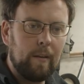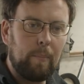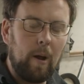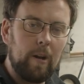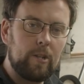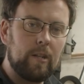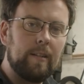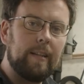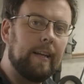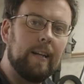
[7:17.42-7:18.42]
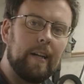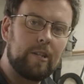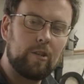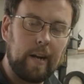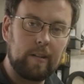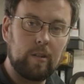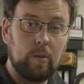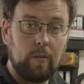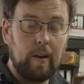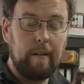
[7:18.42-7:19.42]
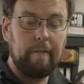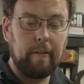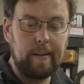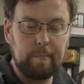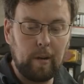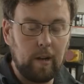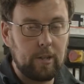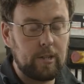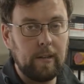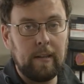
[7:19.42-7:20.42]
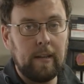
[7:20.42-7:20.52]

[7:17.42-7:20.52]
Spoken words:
polishing the inlet tract to a very fine polish